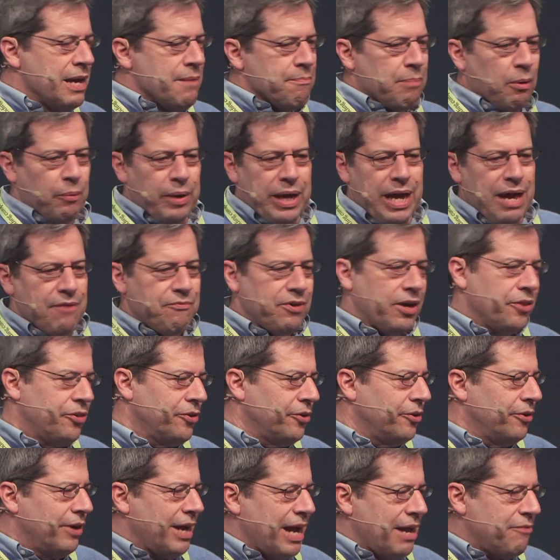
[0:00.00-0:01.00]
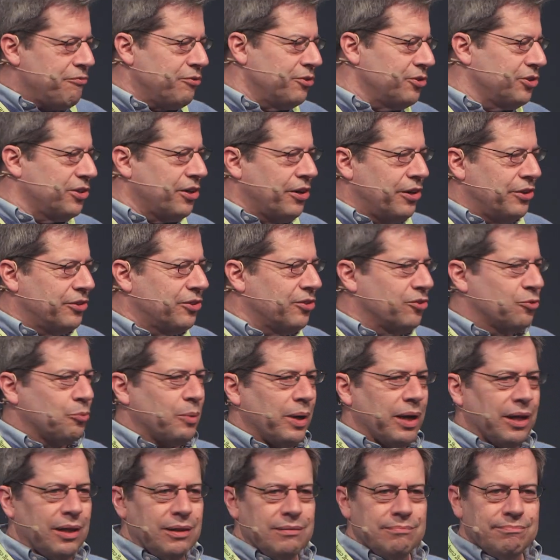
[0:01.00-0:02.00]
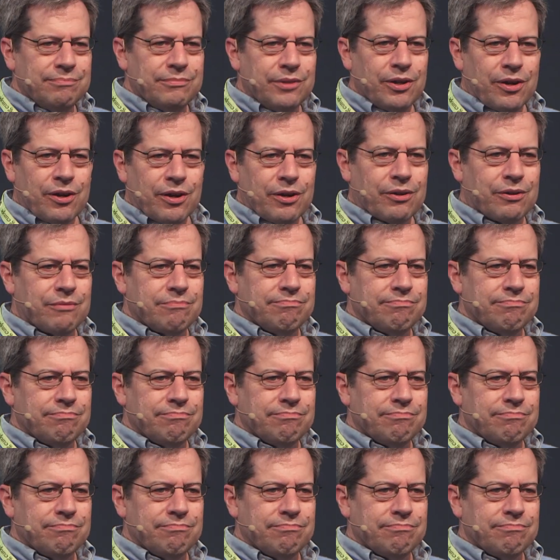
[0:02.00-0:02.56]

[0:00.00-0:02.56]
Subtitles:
But we have other adversaries as well. There are